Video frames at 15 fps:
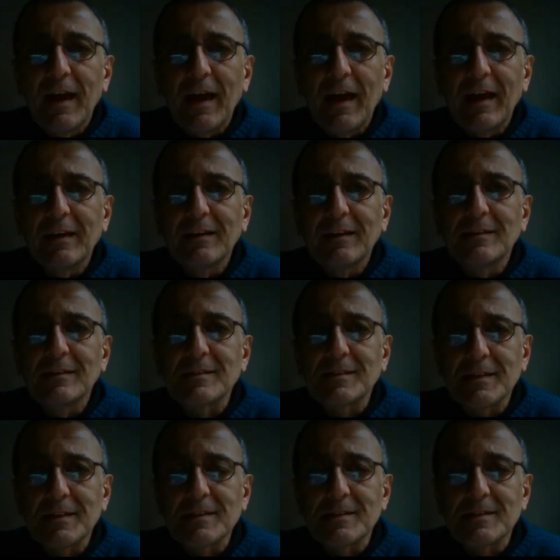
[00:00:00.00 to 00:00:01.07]
and
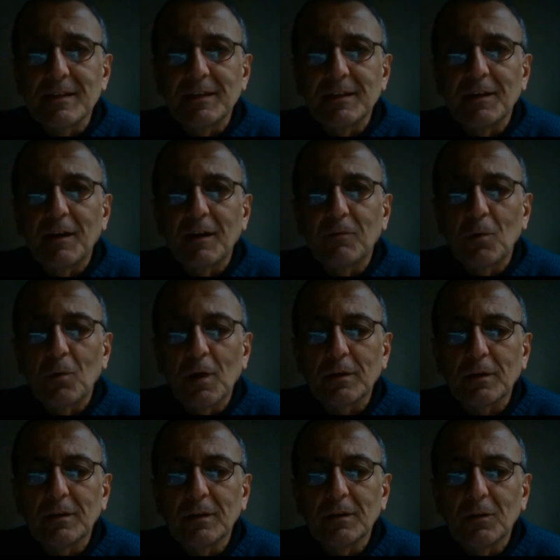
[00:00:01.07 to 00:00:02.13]
since then I've
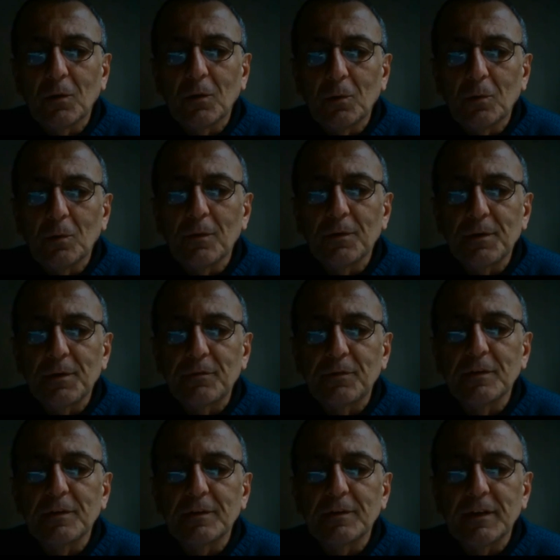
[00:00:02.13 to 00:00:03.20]
worked in all the
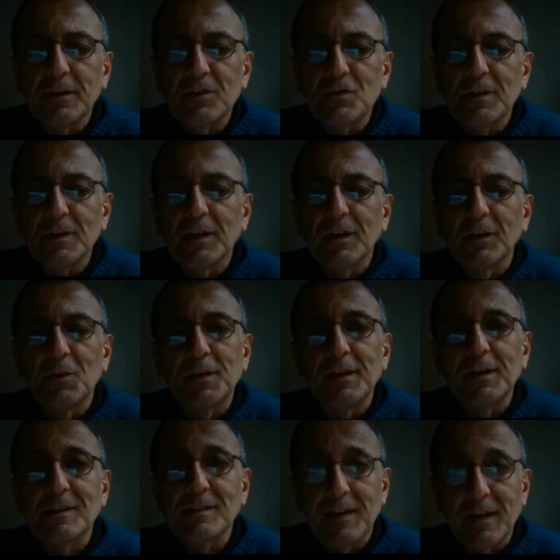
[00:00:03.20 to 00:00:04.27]
different teaching and
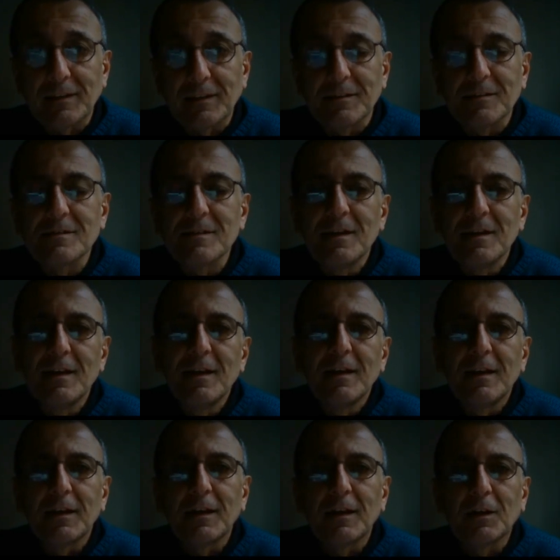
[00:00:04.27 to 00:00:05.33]
learning sectors,
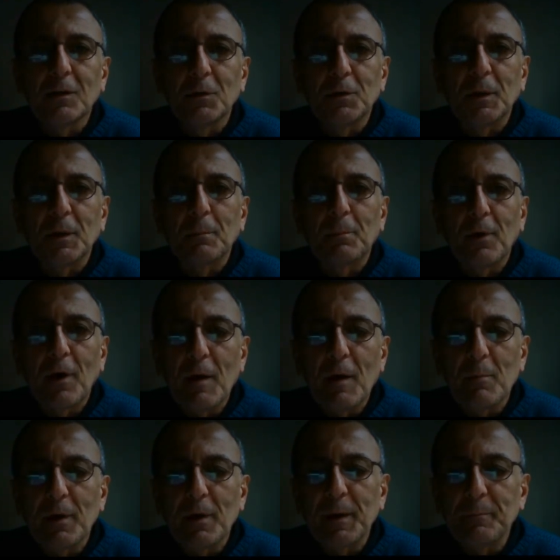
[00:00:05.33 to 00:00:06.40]
including
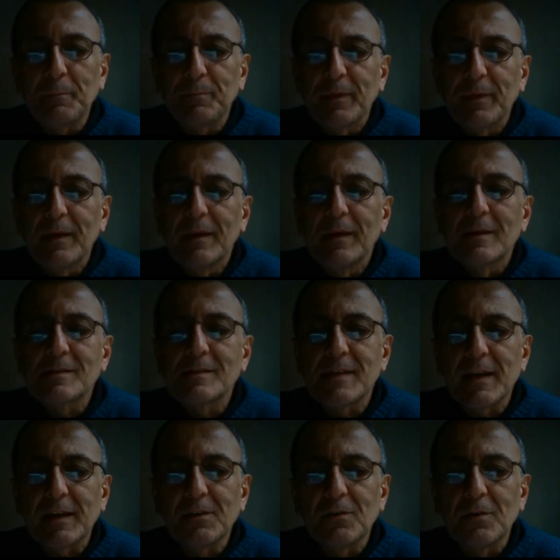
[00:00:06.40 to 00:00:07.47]
primary,
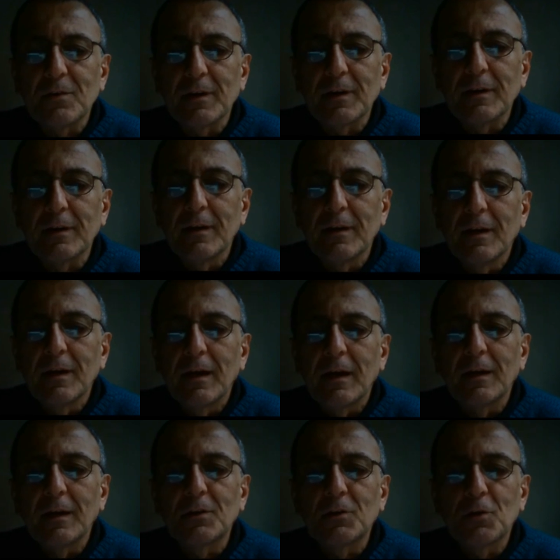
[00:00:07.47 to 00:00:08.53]
secondary,
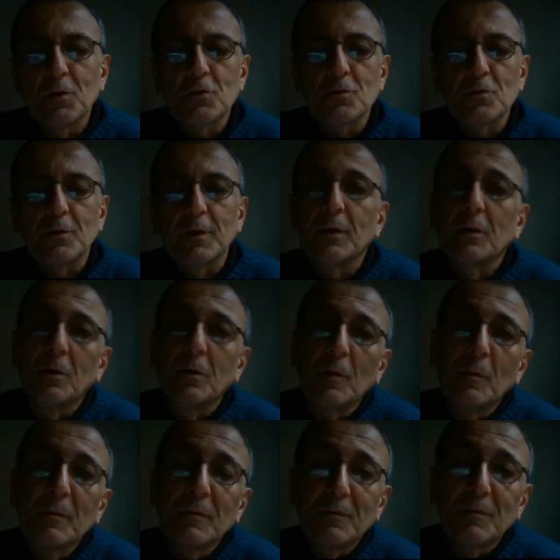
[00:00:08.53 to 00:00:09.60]
and tertiary or
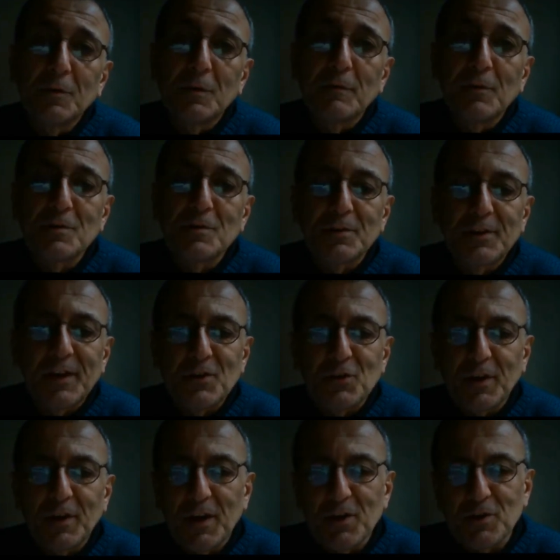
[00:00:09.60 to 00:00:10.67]
university
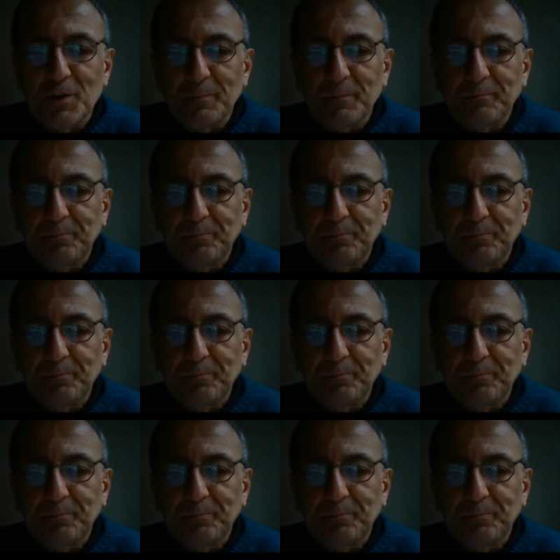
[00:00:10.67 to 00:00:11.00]
education.